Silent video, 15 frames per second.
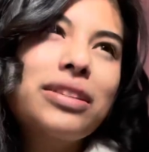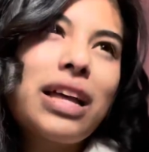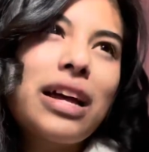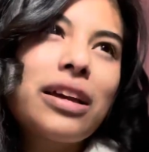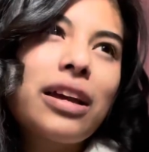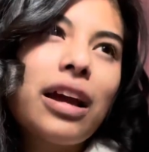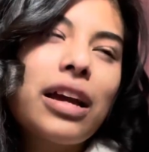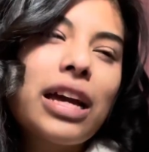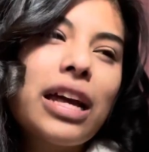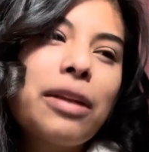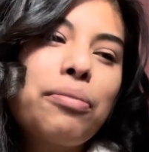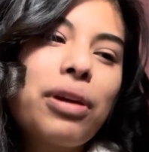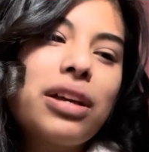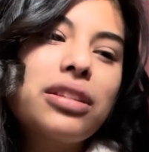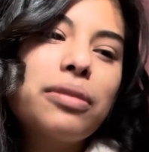like getting
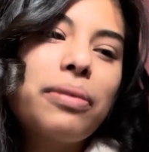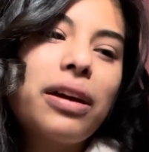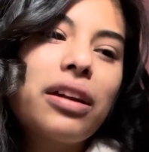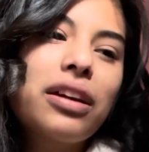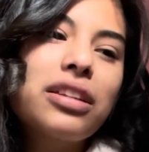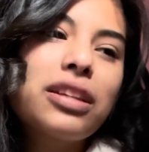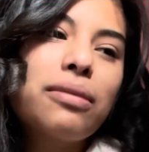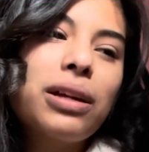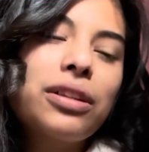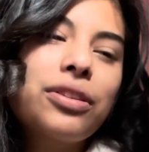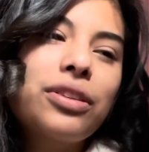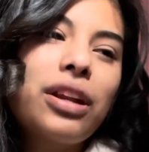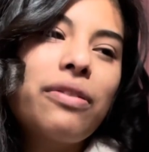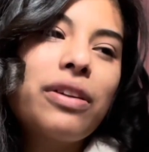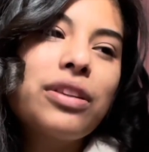pressed about it because I'm like,
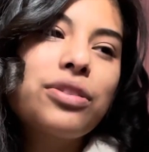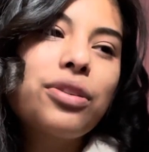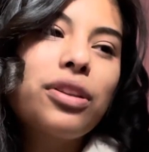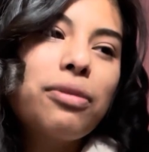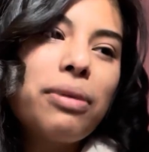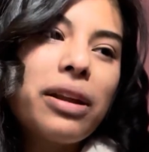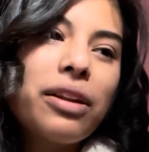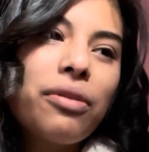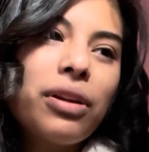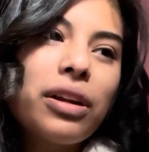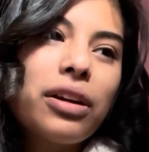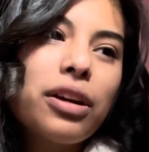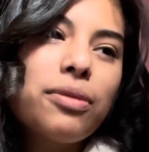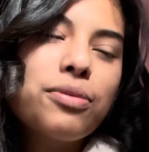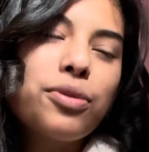dude, I already told them I didn't want
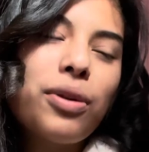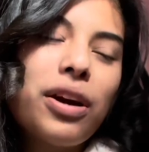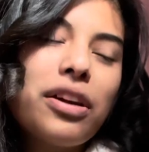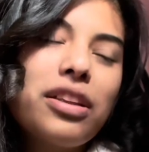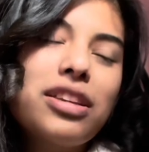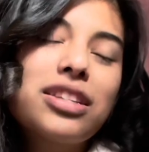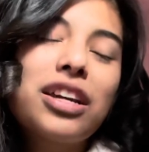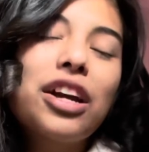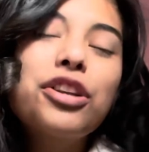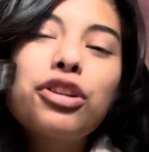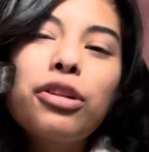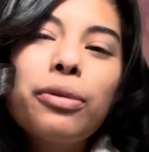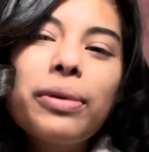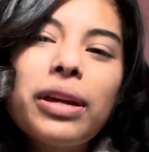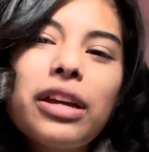to come, so why are they
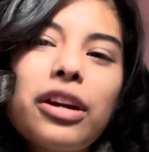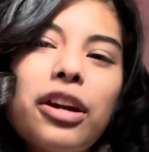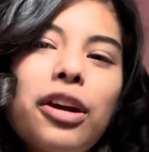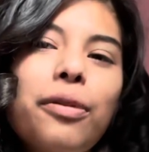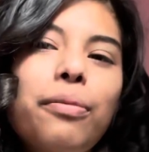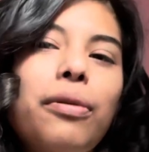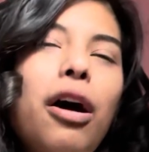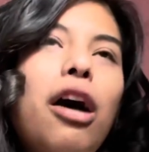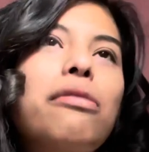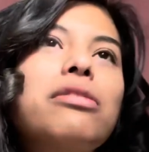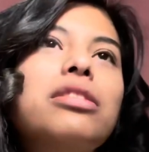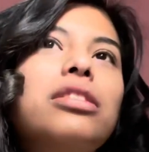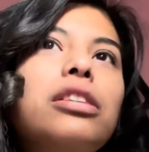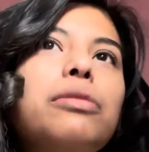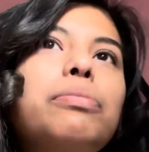scheduling me here? But
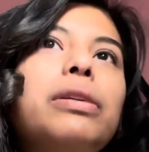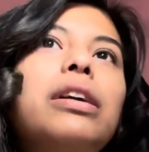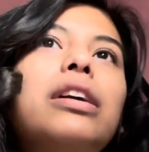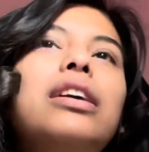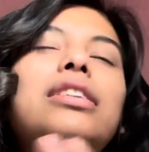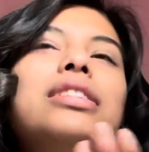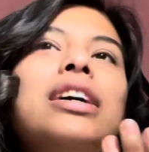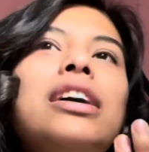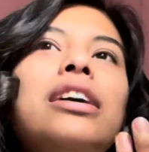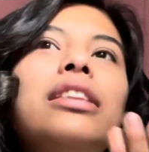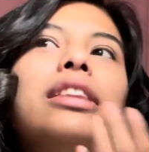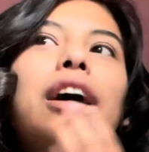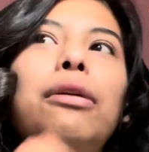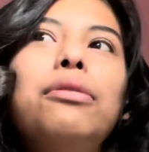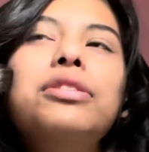obviously because
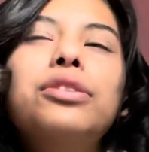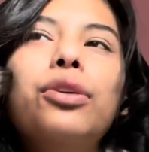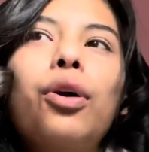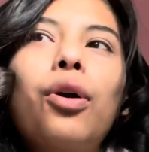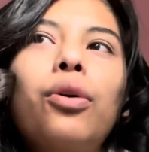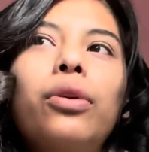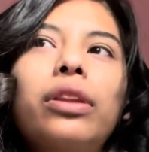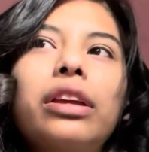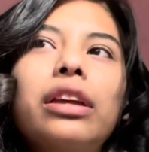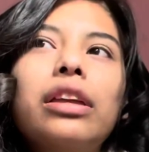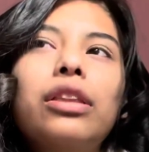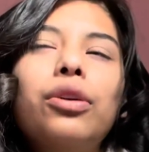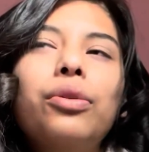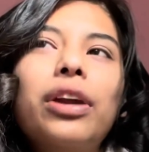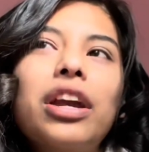that was the only
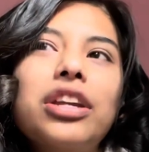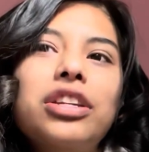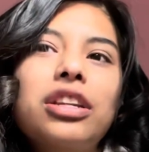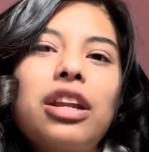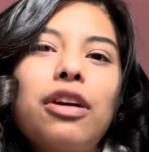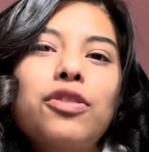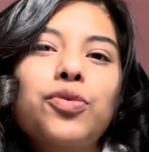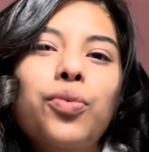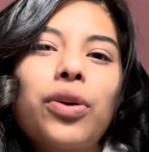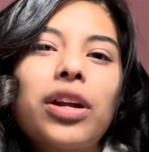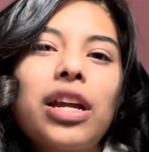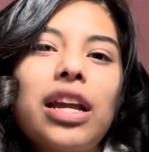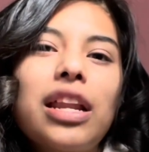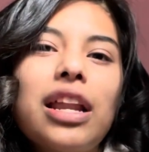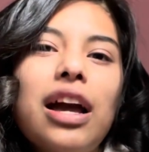location I was
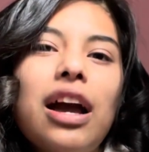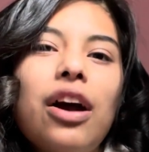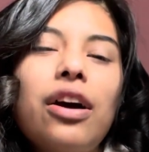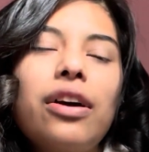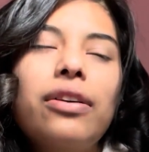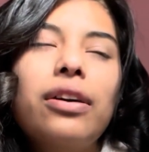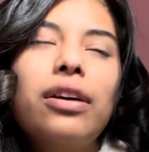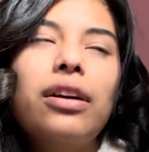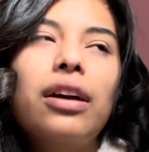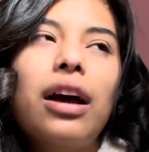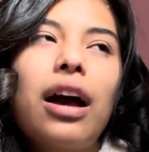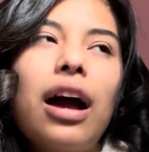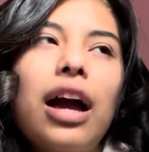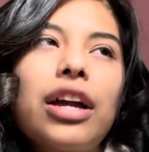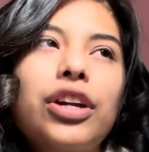working at,
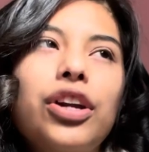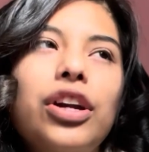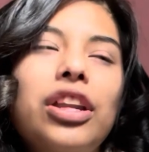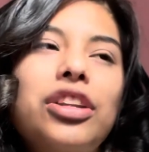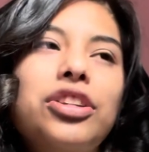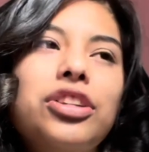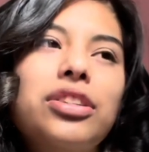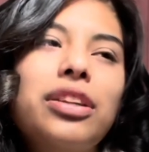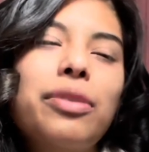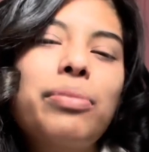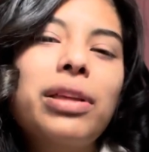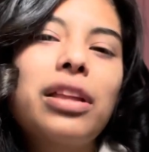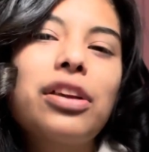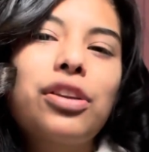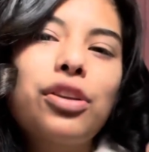I couldn't just like be
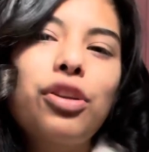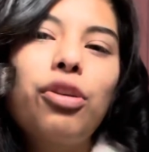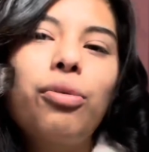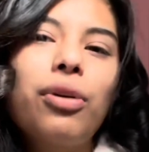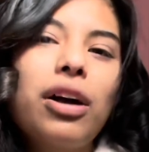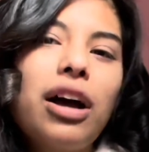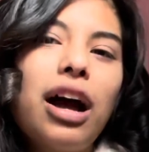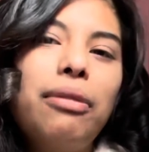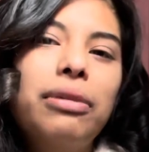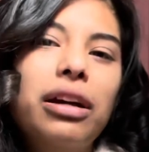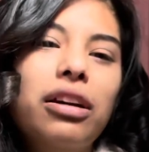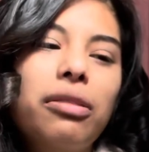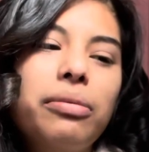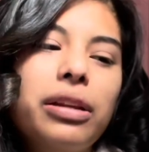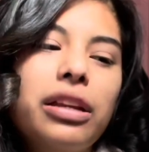like, you know what, I'm not
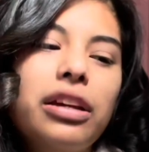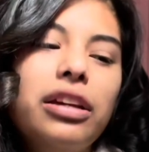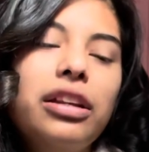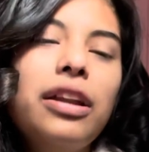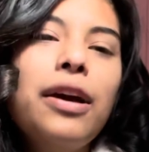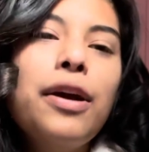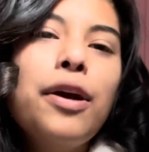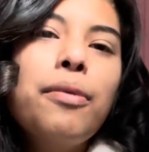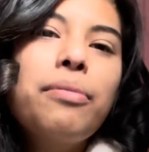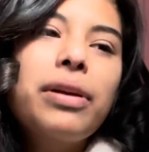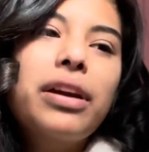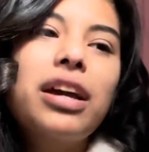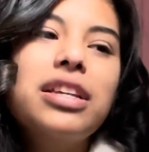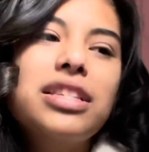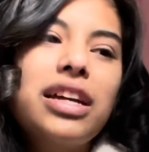coming in,
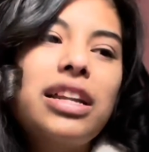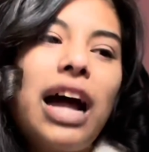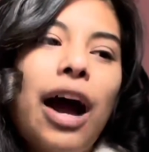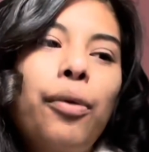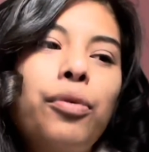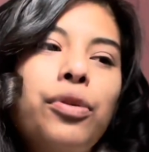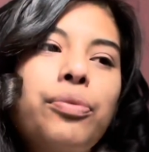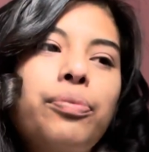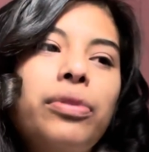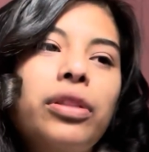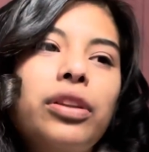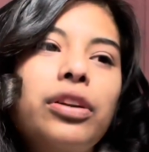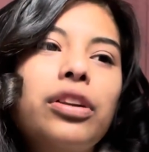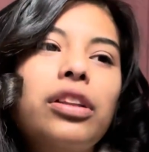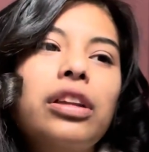because then I would
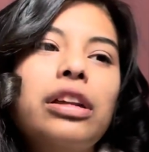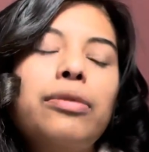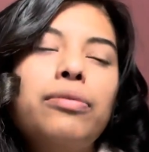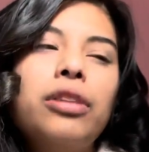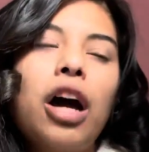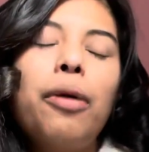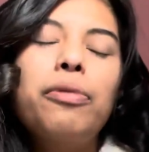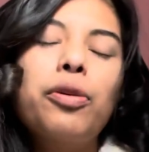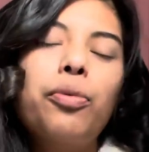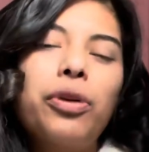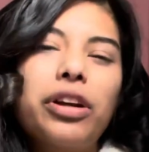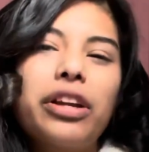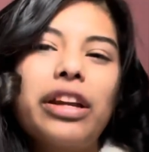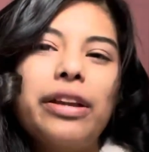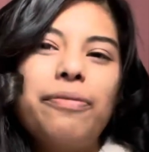literally not be
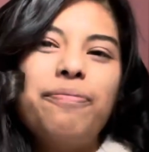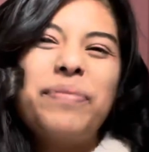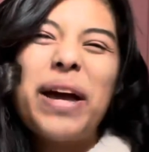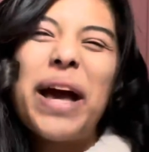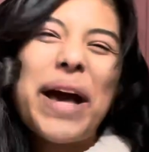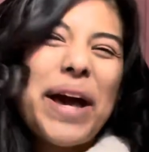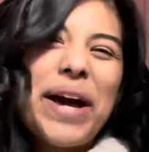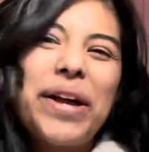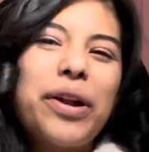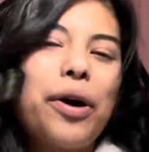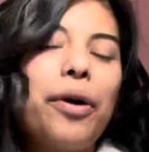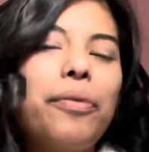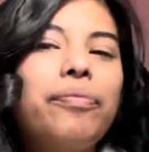working at all.